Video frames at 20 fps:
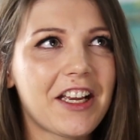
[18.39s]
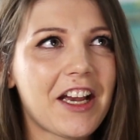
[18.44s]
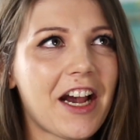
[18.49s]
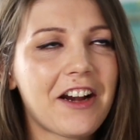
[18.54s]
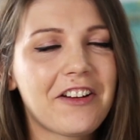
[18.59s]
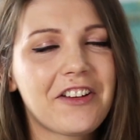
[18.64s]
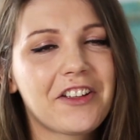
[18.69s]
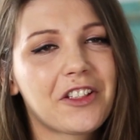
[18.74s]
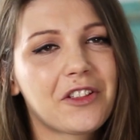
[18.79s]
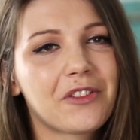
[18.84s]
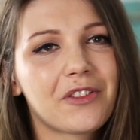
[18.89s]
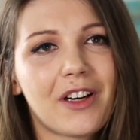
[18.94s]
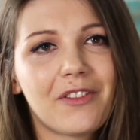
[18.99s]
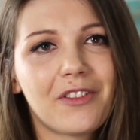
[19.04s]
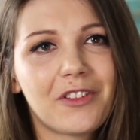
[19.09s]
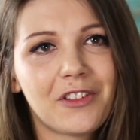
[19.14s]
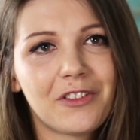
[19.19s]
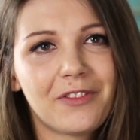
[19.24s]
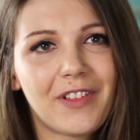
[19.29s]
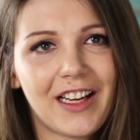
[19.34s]
how you can
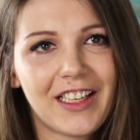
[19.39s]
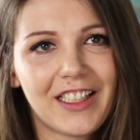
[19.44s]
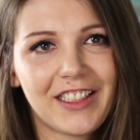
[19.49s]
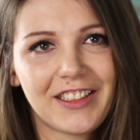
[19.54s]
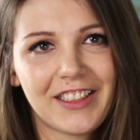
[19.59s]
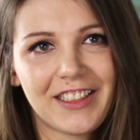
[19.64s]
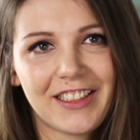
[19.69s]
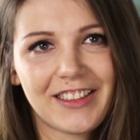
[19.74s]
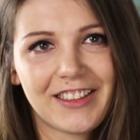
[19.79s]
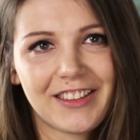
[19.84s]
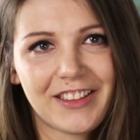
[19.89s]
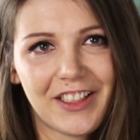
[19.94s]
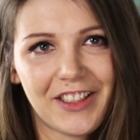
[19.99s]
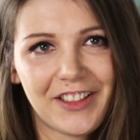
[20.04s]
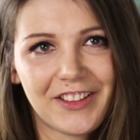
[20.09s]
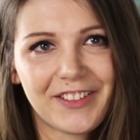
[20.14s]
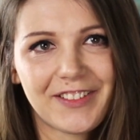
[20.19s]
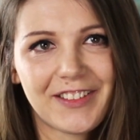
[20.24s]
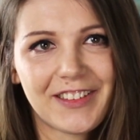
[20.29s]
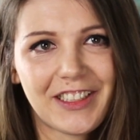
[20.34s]
travel with allergies
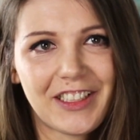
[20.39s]
too.